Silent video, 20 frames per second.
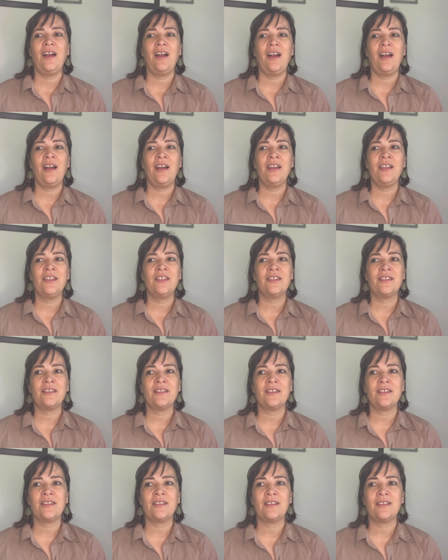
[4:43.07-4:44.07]
I
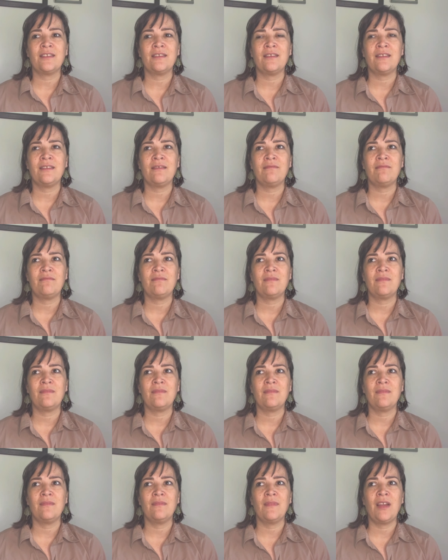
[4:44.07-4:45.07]
just
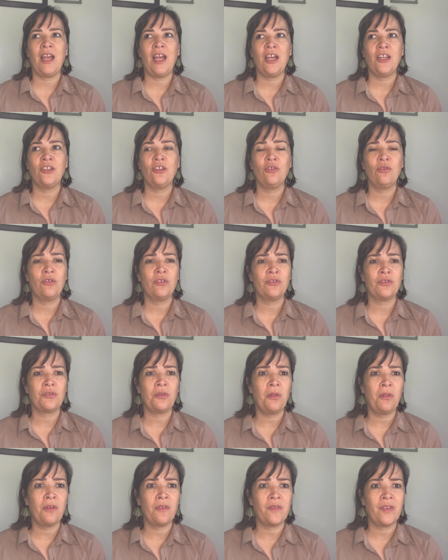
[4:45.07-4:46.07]
had no
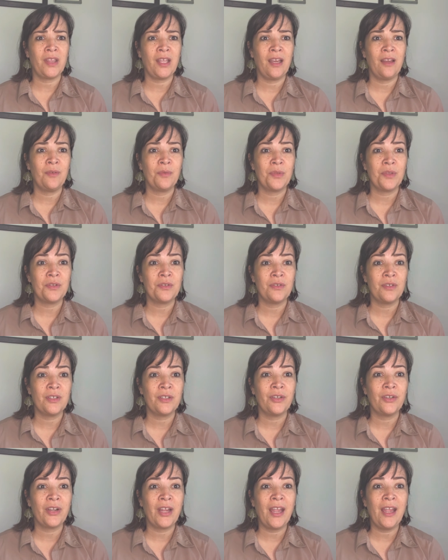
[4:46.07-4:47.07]
control over that. When the
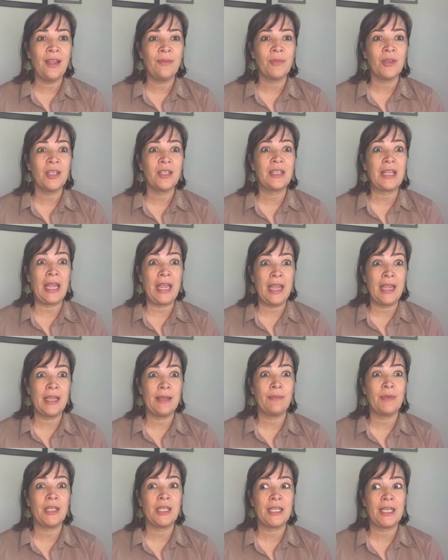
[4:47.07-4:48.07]
trigger came, it
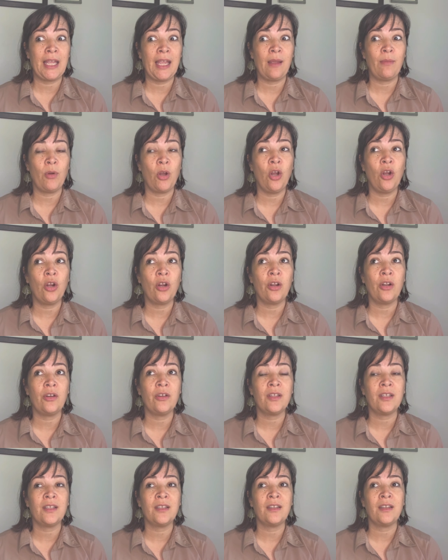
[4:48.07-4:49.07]
came and it came
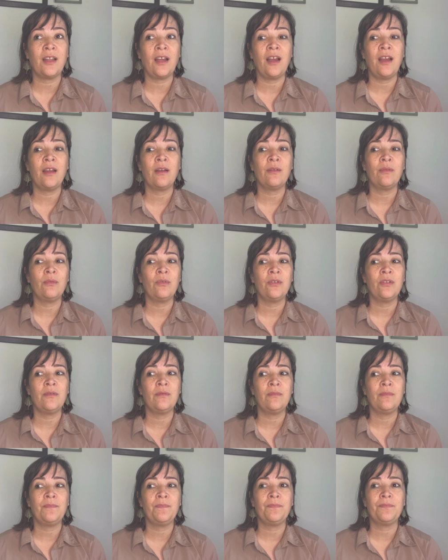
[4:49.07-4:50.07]
hard. And I would
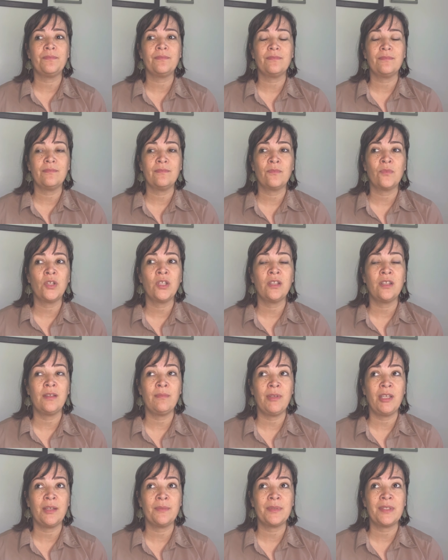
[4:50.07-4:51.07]
really
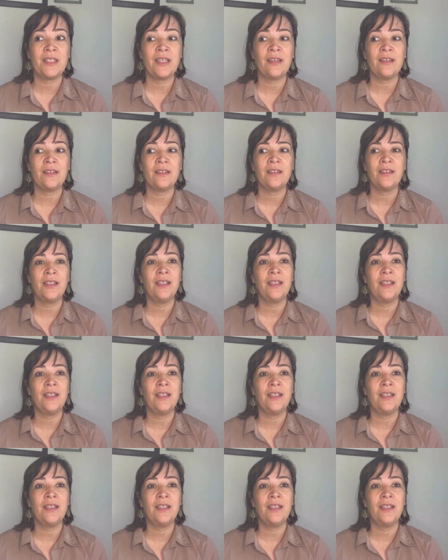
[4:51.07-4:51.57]
be upset.